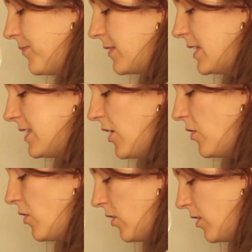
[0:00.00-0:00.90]
These are
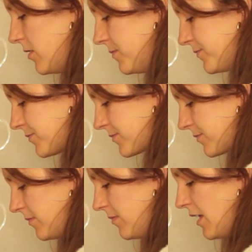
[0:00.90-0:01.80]
all
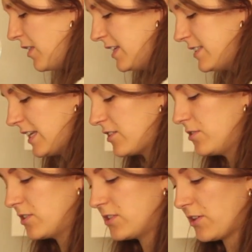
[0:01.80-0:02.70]
things that
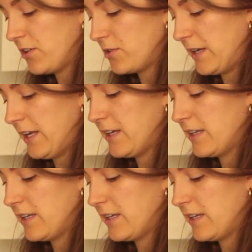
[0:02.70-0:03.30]
cook so quick.